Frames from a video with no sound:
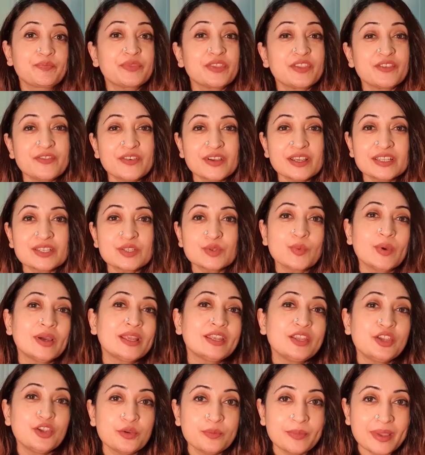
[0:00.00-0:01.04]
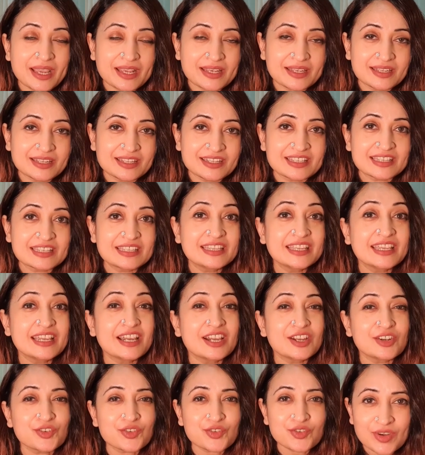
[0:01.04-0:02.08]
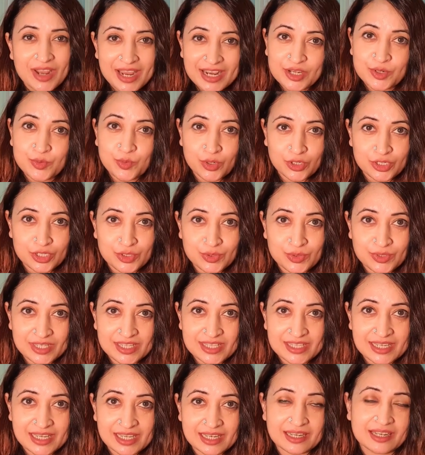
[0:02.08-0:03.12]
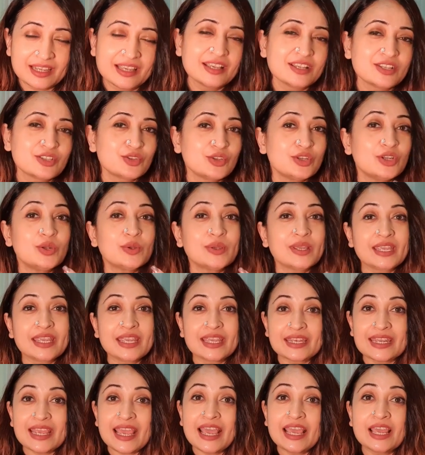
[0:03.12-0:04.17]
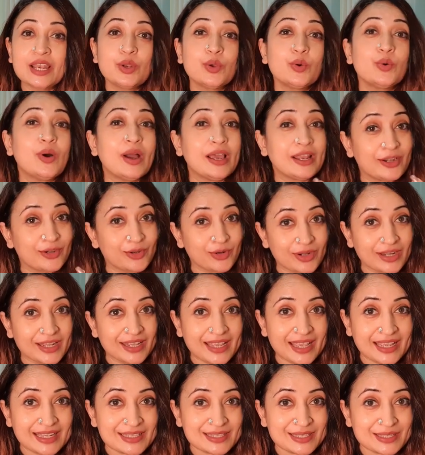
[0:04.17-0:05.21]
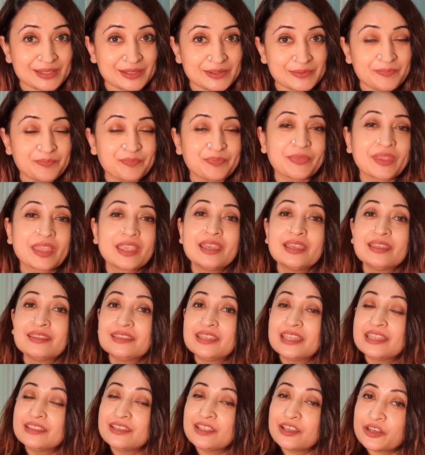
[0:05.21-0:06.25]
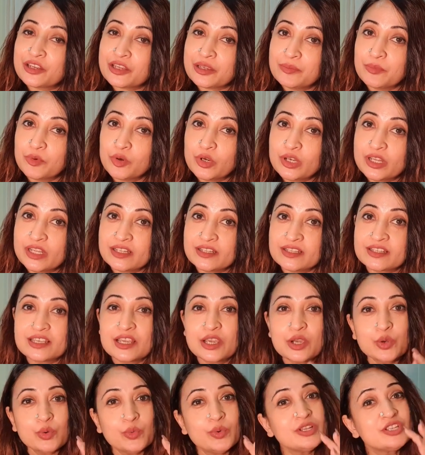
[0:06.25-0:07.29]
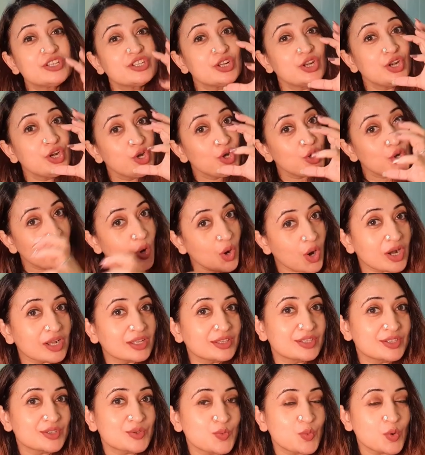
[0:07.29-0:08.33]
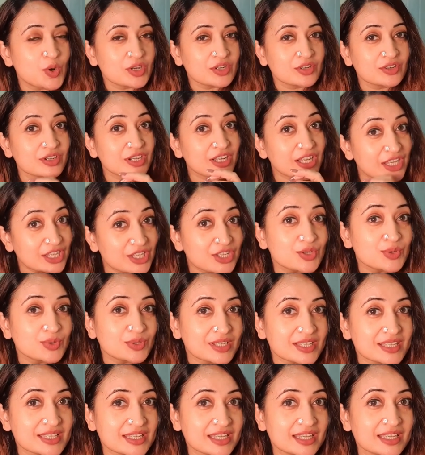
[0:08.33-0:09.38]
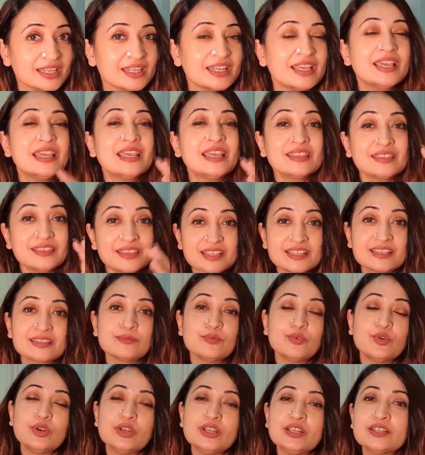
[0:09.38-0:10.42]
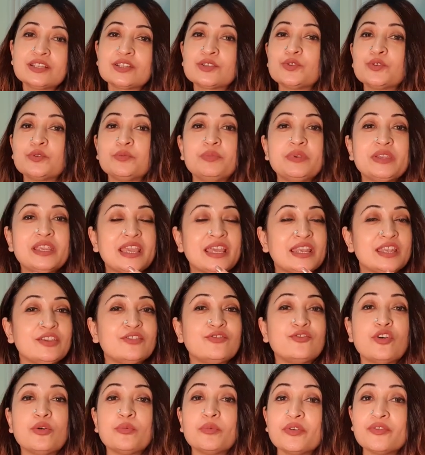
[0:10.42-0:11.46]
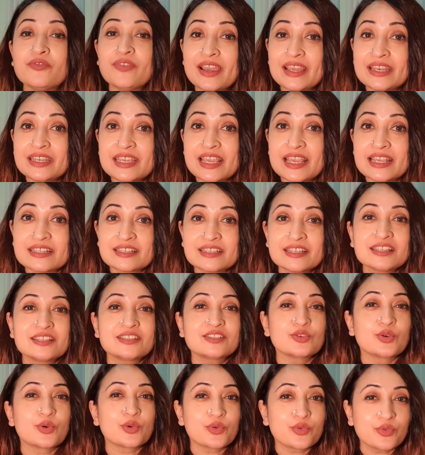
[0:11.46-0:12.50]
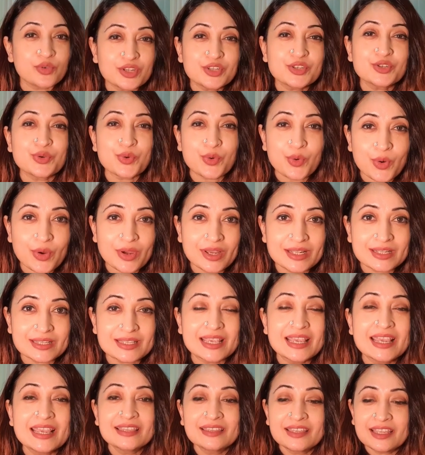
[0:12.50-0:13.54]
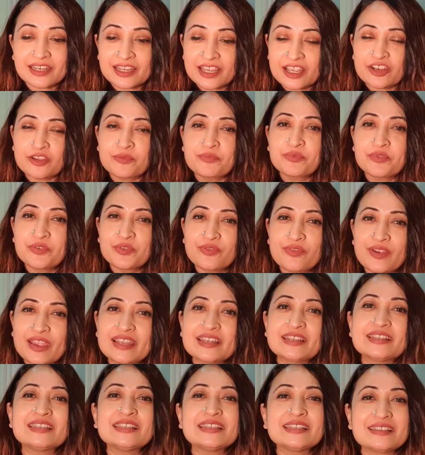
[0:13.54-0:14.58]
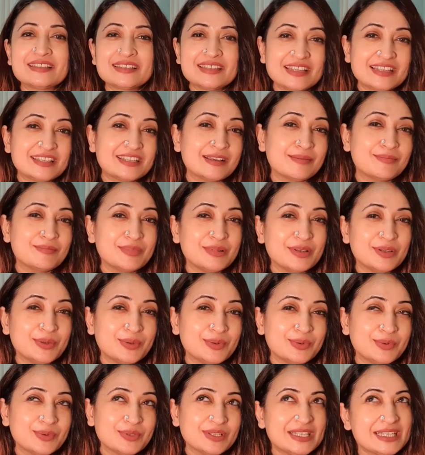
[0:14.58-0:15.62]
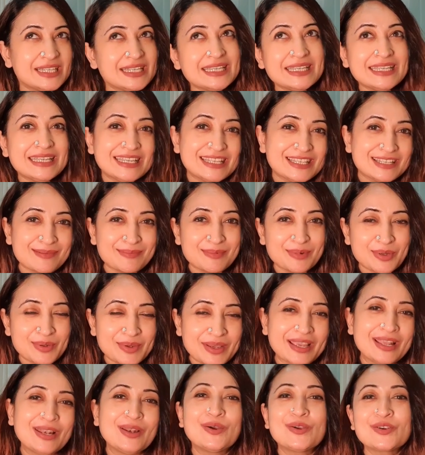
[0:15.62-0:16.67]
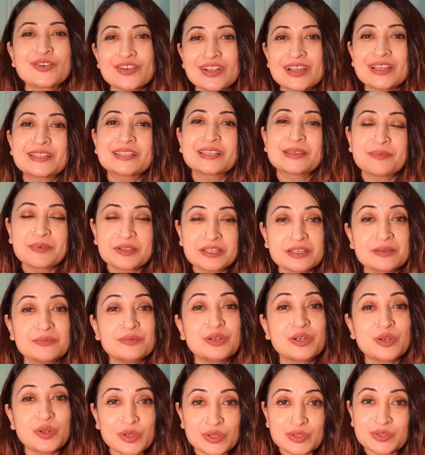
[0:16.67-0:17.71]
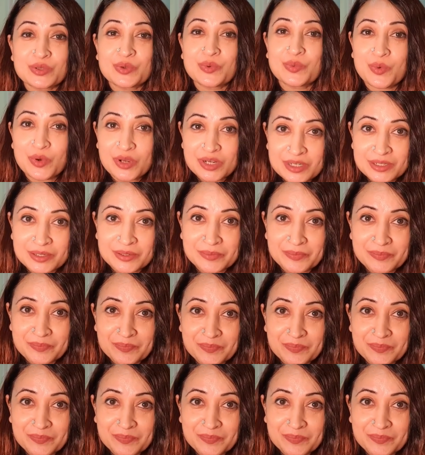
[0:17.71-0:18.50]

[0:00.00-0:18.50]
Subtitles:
The first one, humectants. They attract water to the skin. So you're looking at aloe, hyaluronic acid. Then there are emollients, which lock this water into the skin. This emollient could be any form of fatty acids or rich oils that kind of prevent TEWL or transepidermal loss of water.